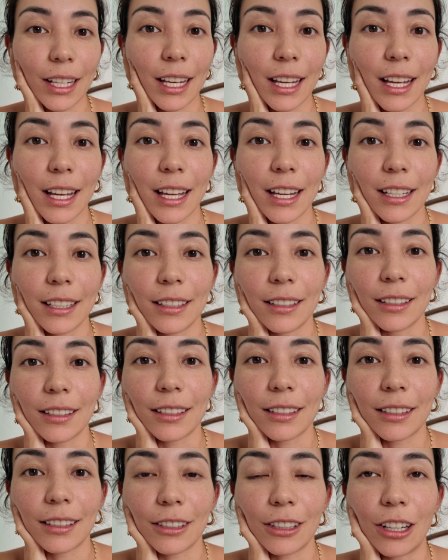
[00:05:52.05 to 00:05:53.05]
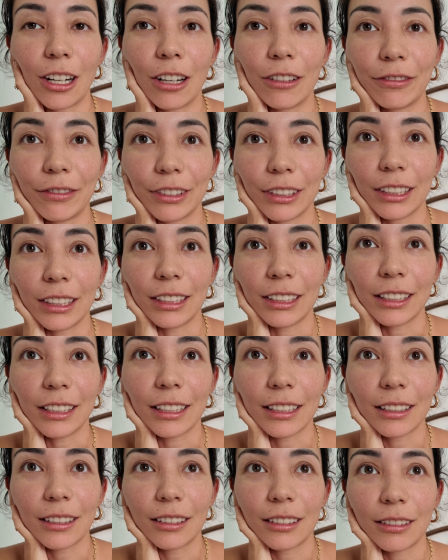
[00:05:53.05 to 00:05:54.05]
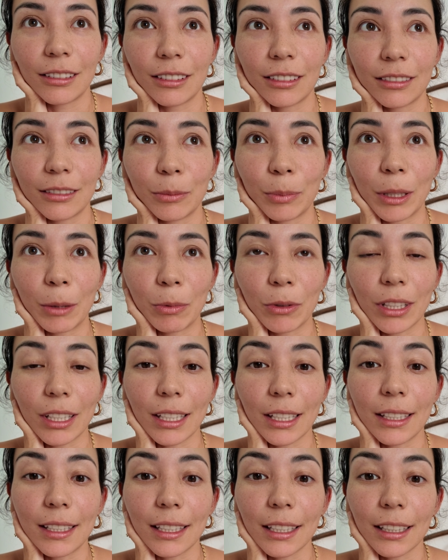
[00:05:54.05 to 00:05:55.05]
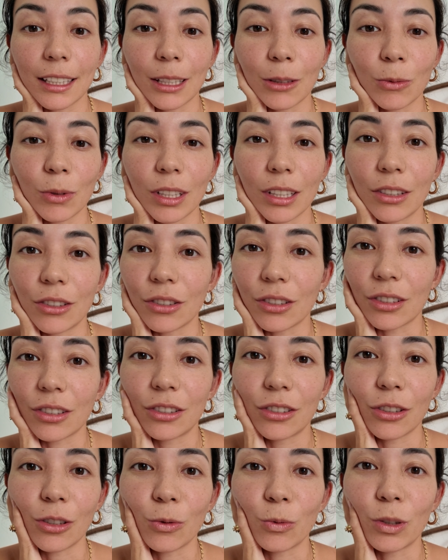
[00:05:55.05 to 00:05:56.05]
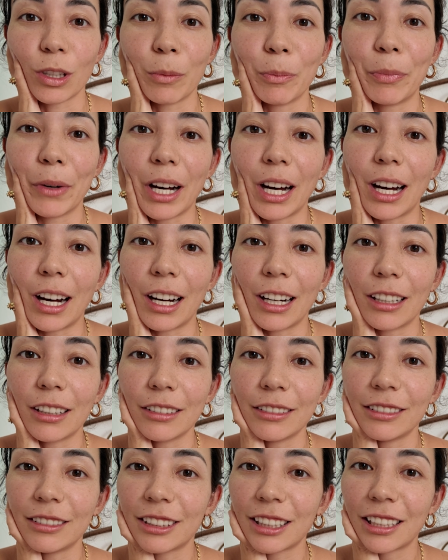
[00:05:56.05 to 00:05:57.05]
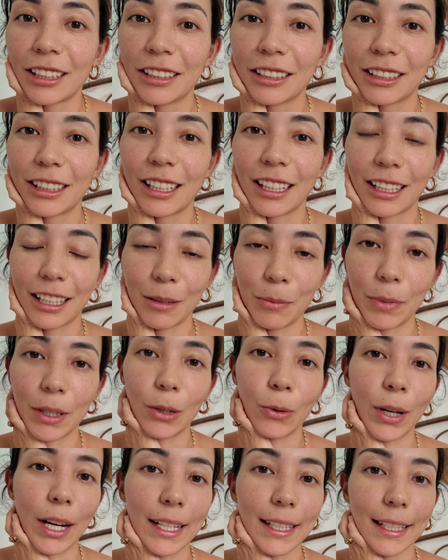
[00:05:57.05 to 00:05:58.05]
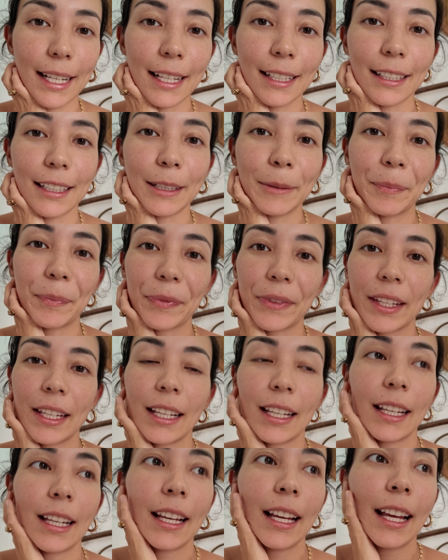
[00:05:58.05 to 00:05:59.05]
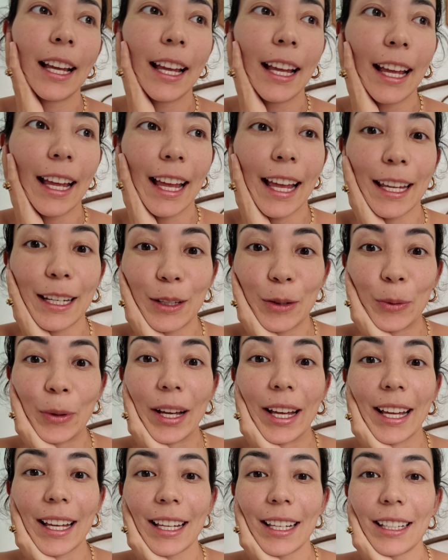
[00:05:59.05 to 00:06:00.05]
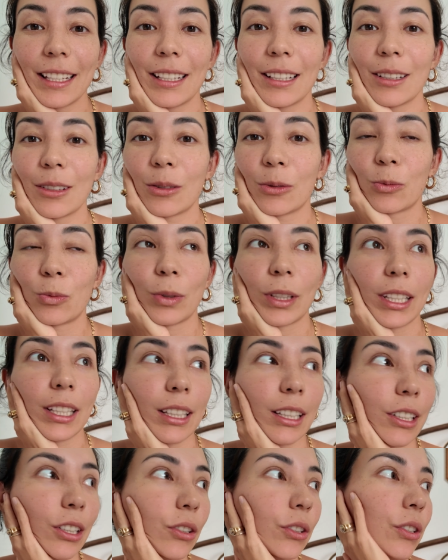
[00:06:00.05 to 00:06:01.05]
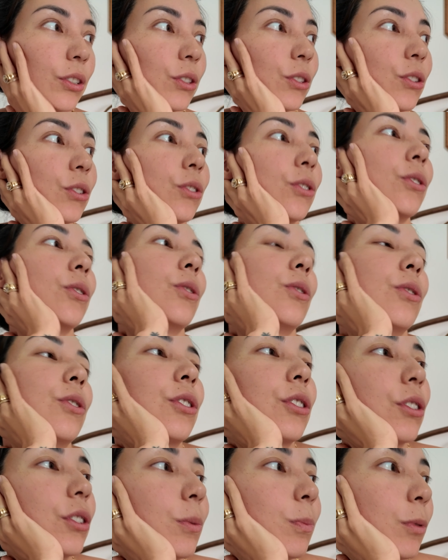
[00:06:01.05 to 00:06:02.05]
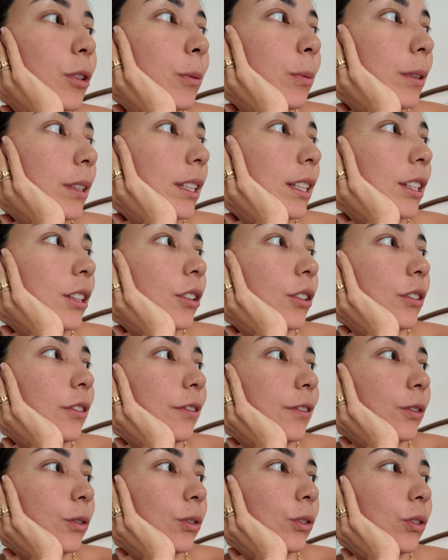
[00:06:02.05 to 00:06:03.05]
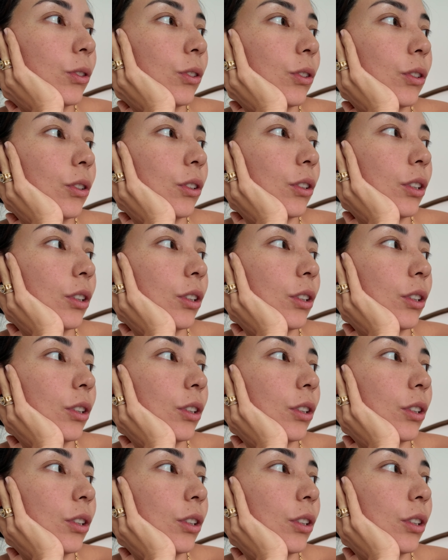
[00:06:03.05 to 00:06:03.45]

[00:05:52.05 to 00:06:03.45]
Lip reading: and often the people that you're dealing with just don't want to bar and can be quite sassy. Anyway, we are going to just probably go for